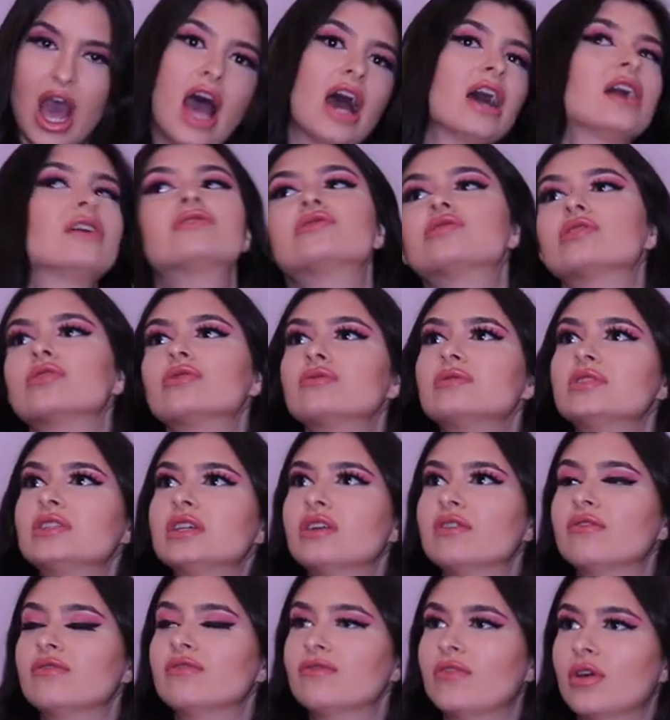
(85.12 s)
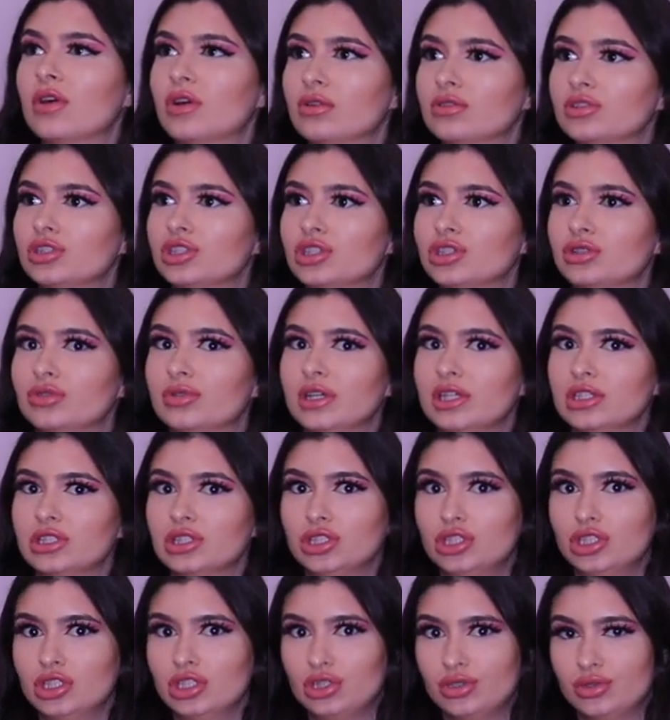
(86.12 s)
I also did a photo shoot
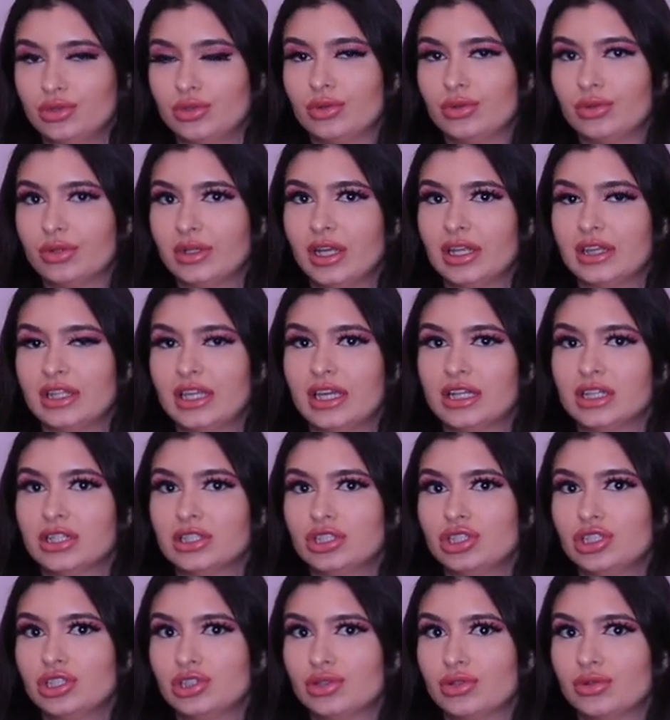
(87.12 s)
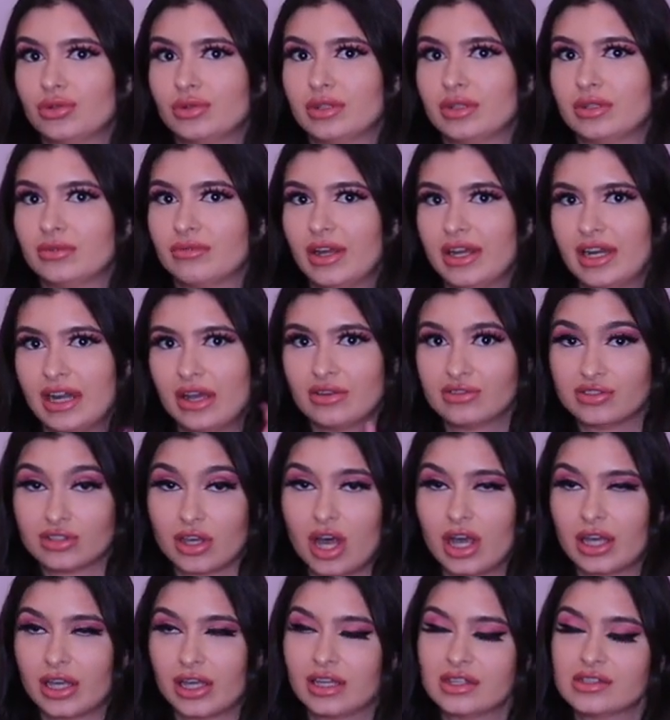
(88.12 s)
in June, at the end of June. Right now it's
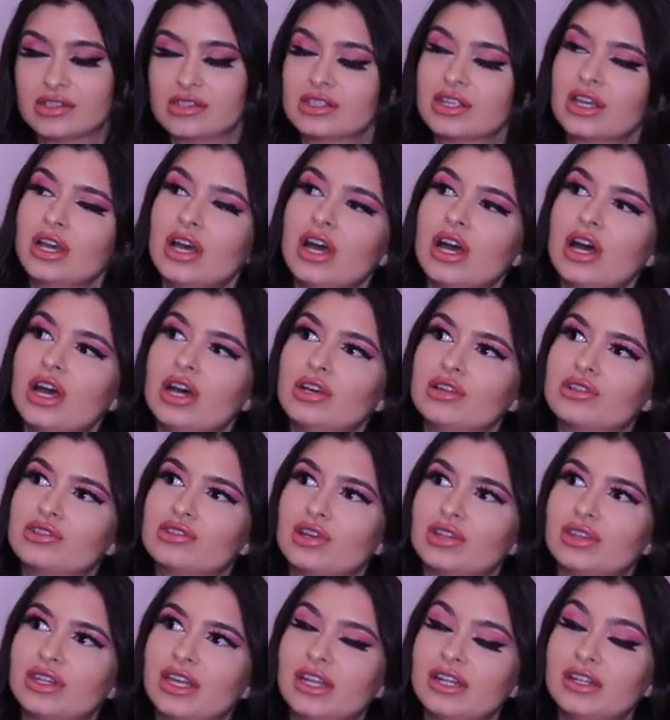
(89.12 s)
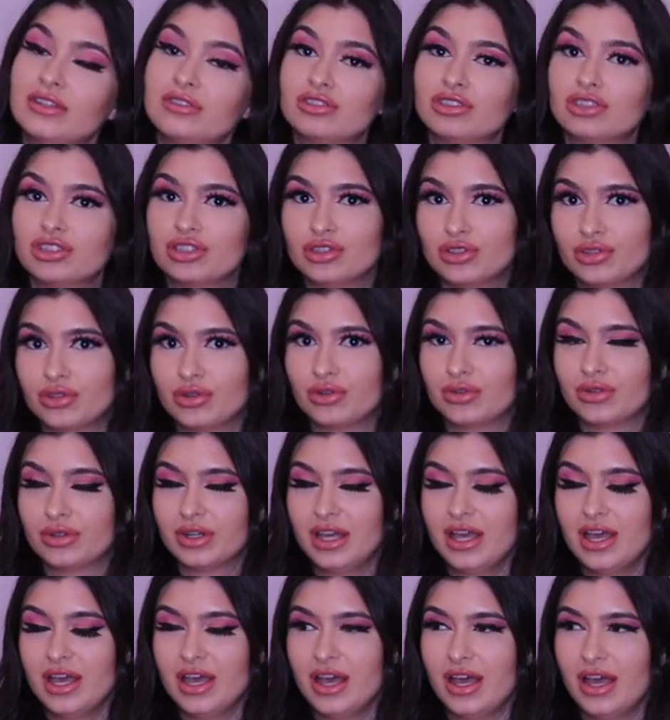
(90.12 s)
August. So at the end of
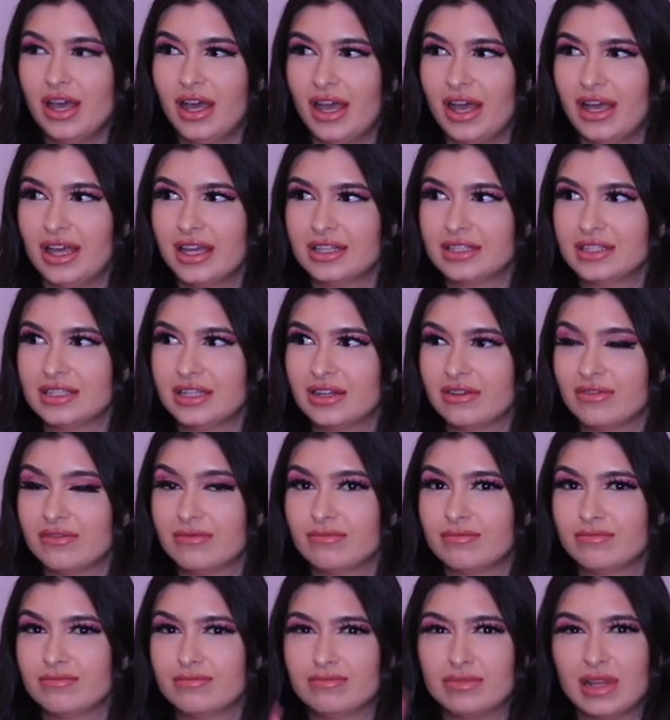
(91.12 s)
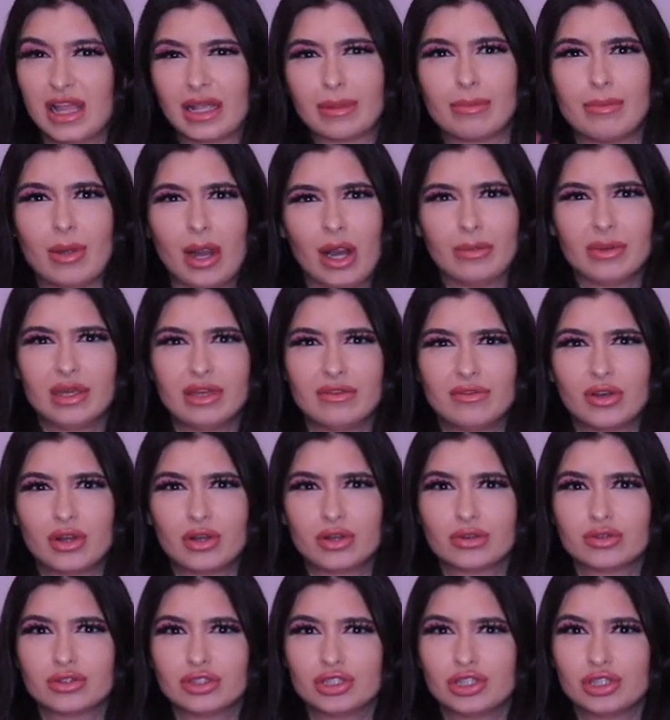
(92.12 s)
June, I did a like Barbie
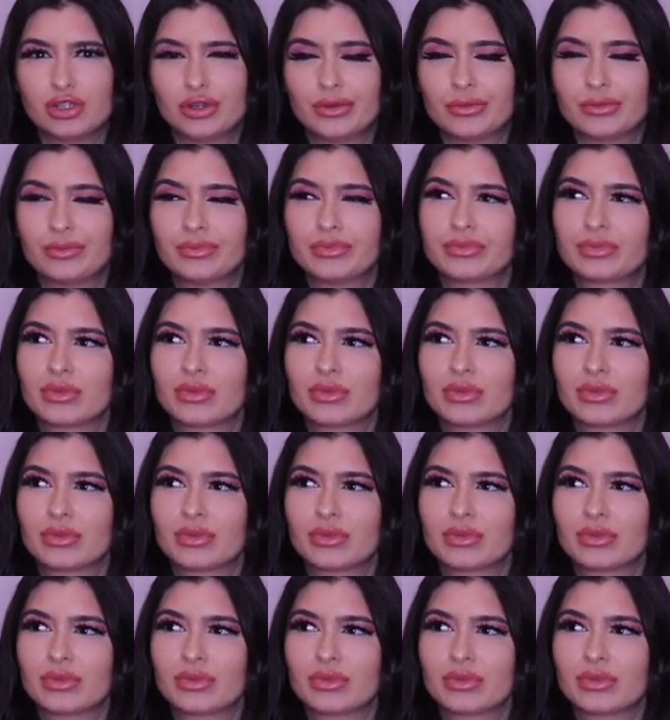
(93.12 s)
photo shoot.